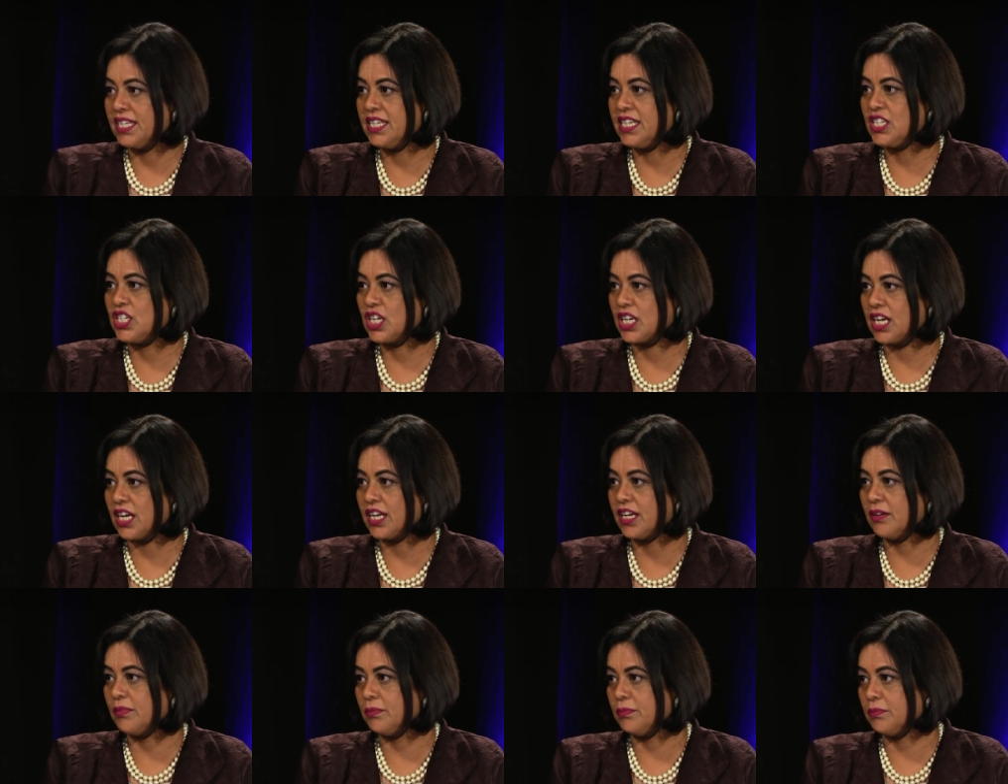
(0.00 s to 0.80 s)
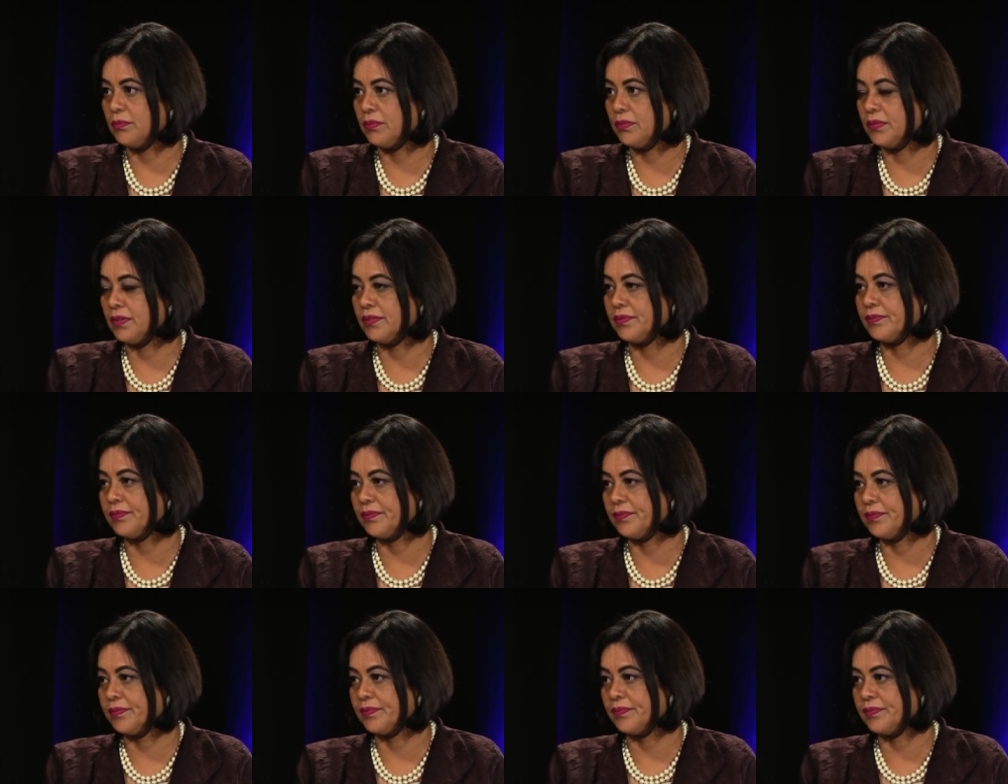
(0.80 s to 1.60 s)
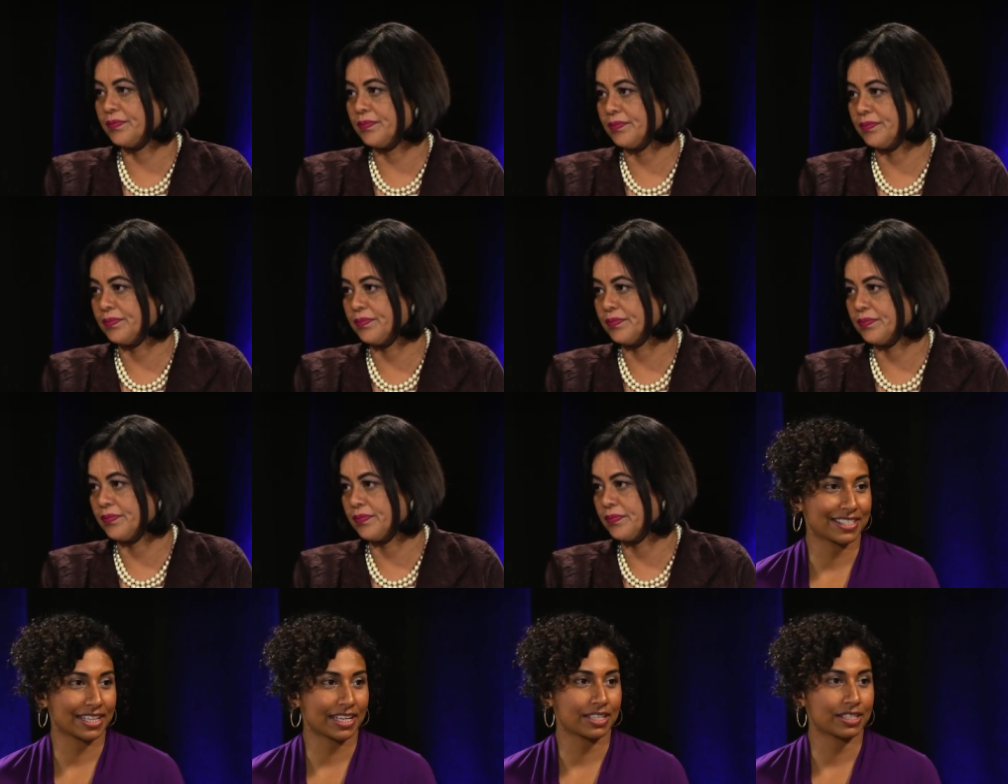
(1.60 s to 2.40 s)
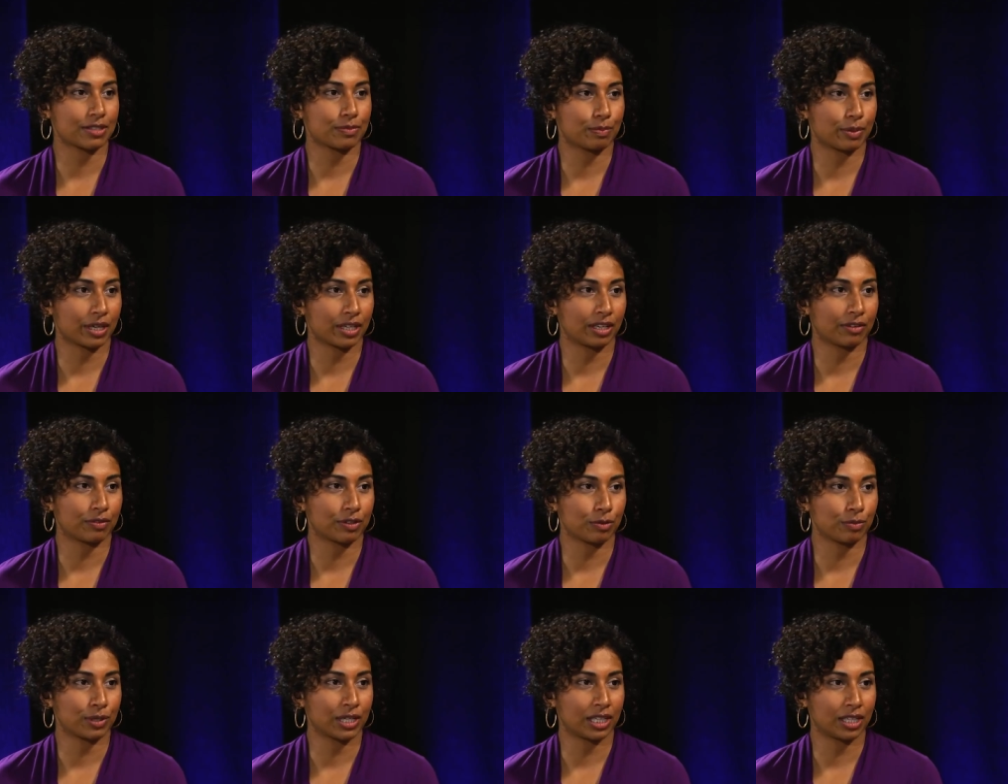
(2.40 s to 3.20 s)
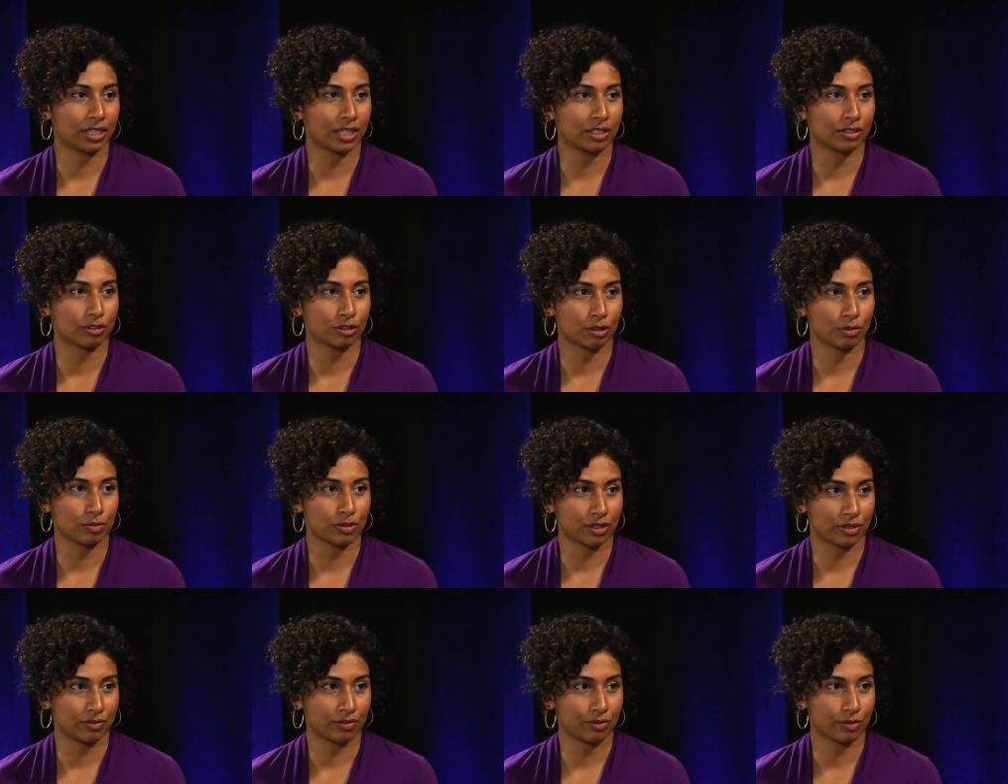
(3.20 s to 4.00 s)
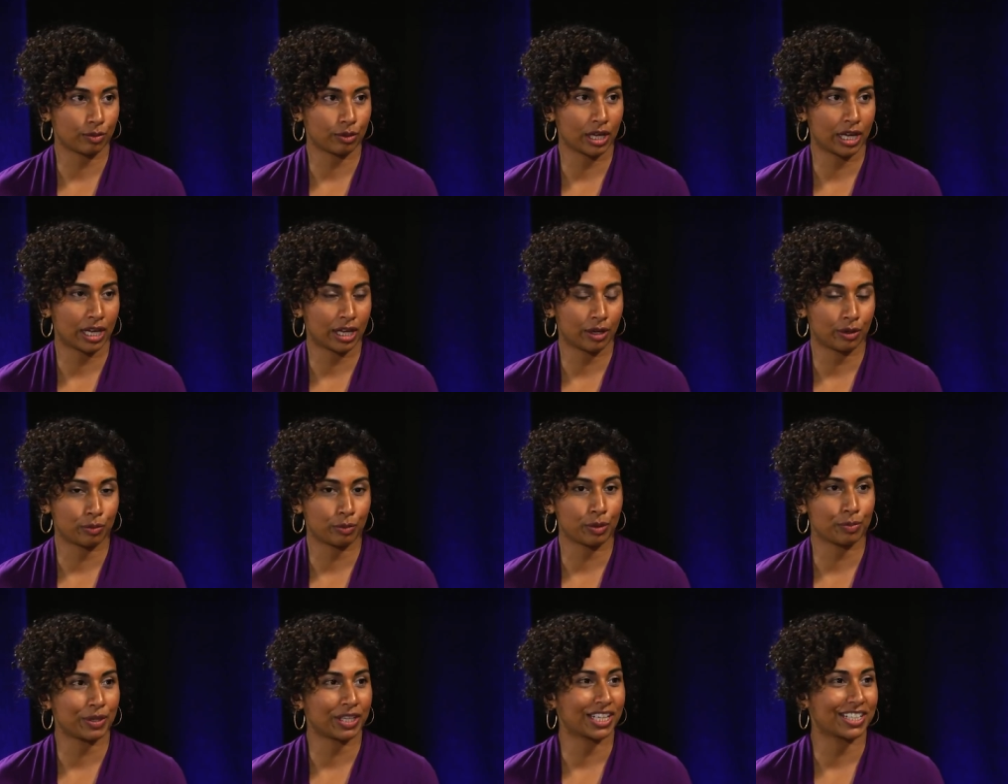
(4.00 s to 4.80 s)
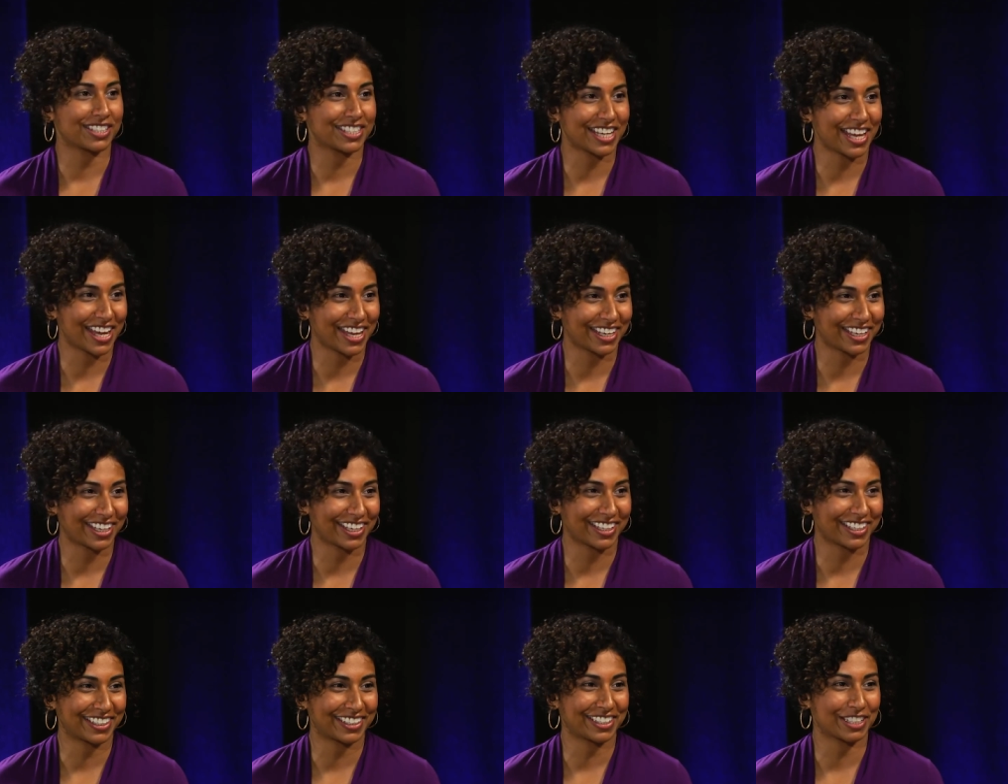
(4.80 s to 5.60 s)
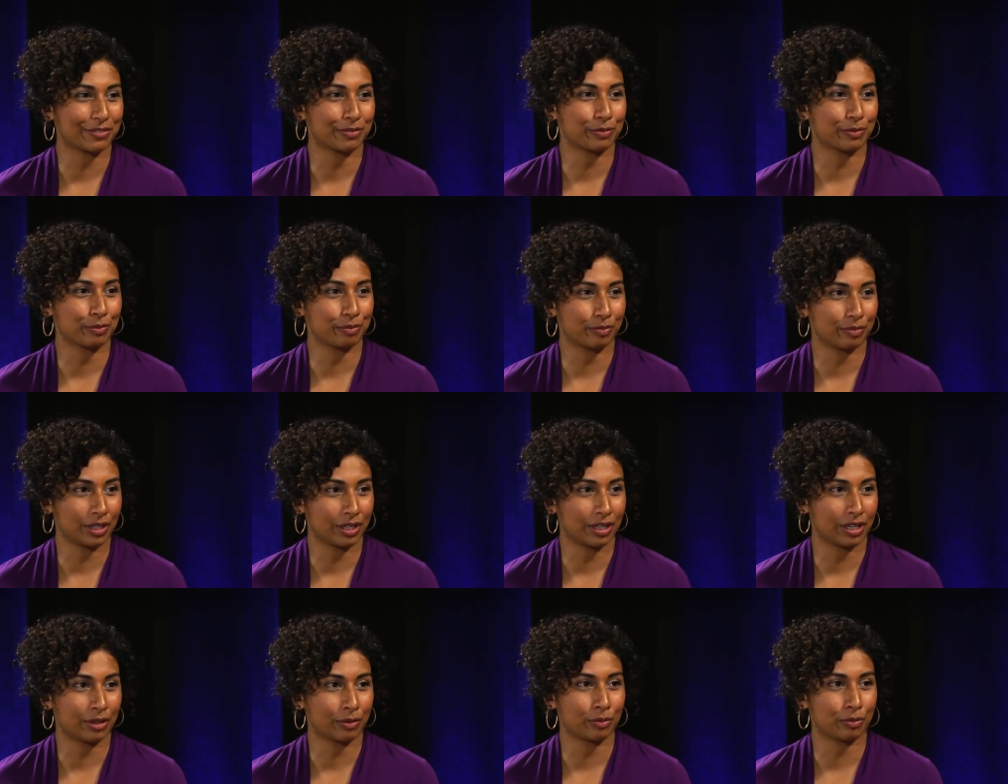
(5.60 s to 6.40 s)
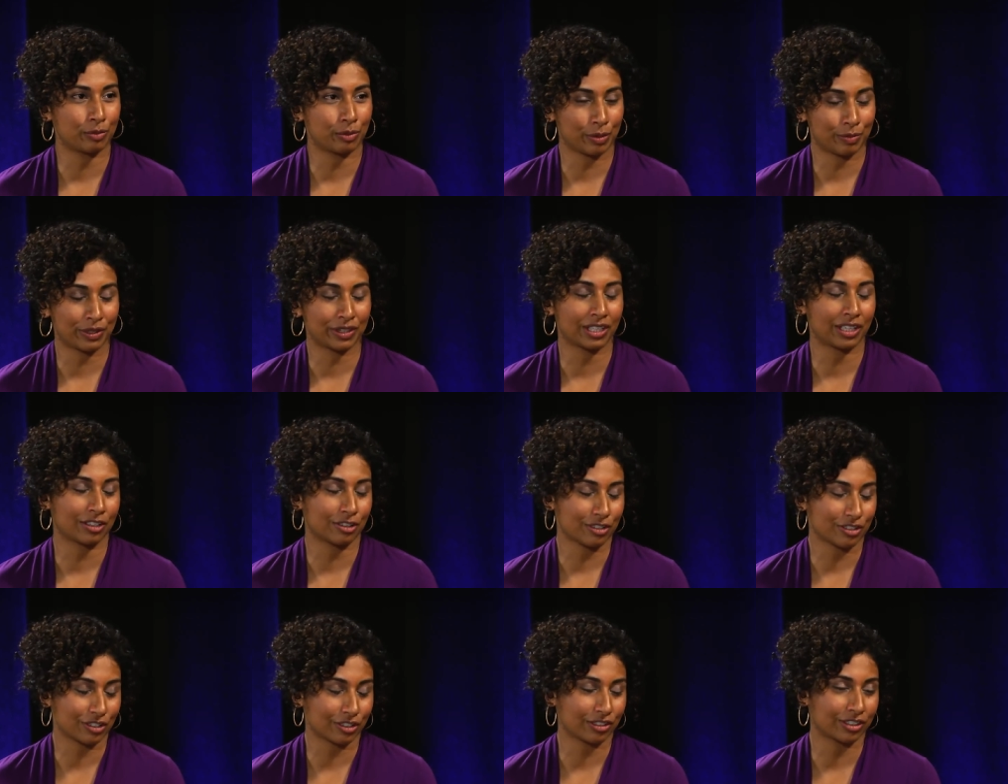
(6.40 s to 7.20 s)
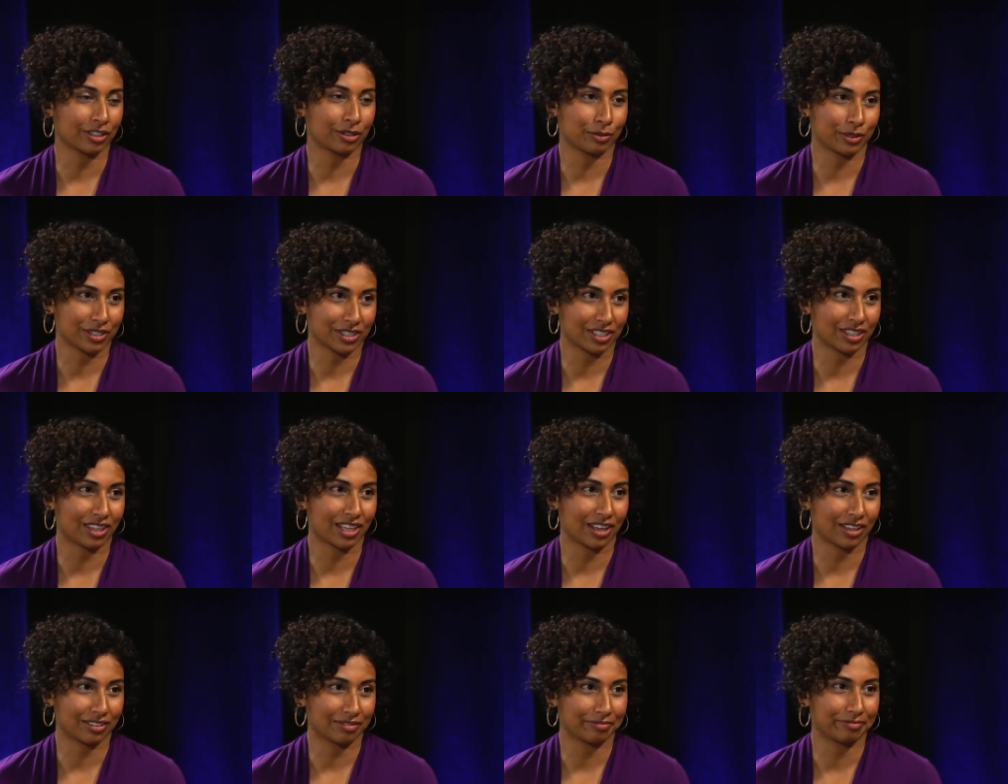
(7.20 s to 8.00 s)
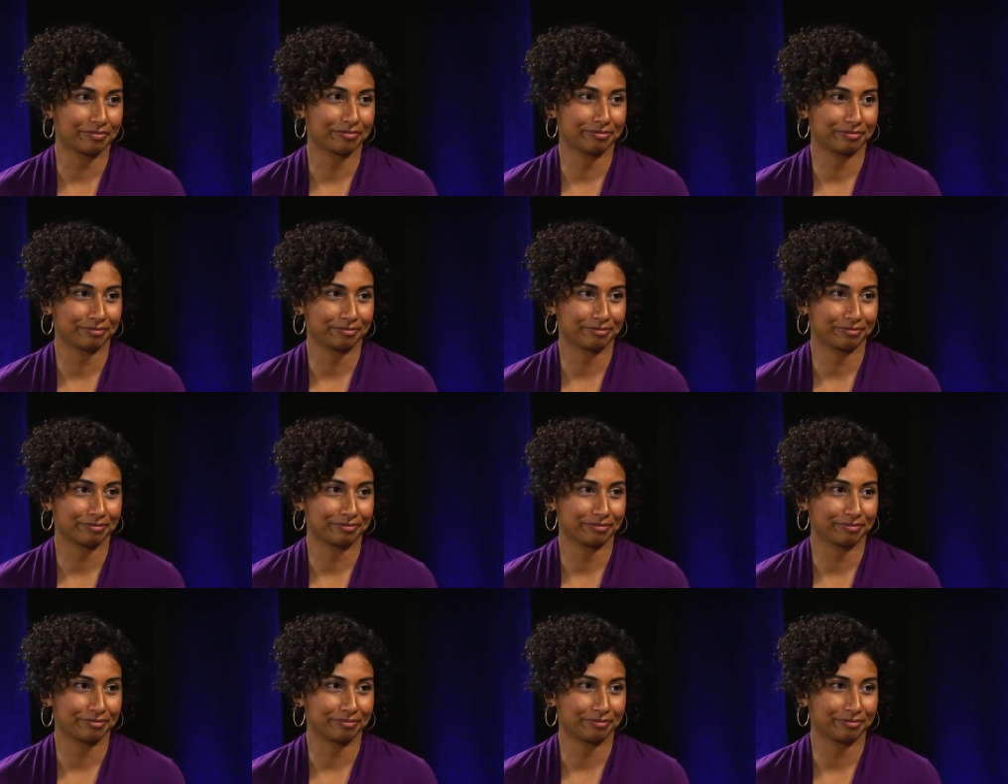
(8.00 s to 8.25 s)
a digital gap. You don't see a gap in access, but if you mean in terms of women in tech and women leaders, certainly we see that.